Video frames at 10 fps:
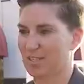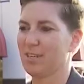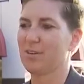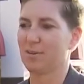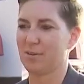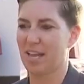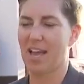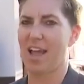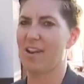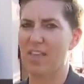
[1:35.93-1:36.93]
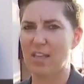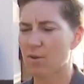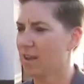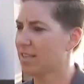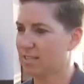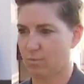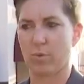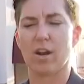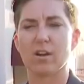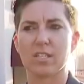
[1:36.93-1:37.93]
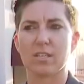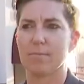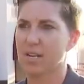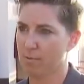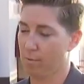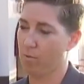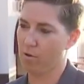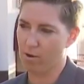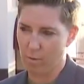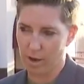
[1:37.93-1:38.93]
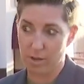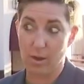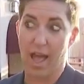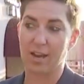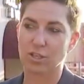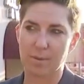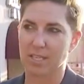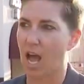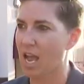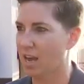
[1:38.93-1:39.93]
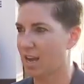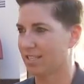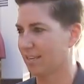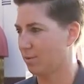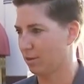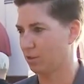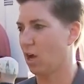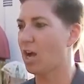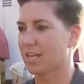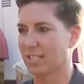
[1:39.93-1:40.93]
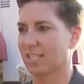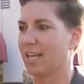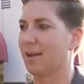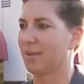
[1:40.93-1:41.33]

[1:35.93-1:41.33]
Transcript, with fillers: Janessa Goldbeck, a Marine veteran and C E O of the nonprofit Vet Voice Foundation. One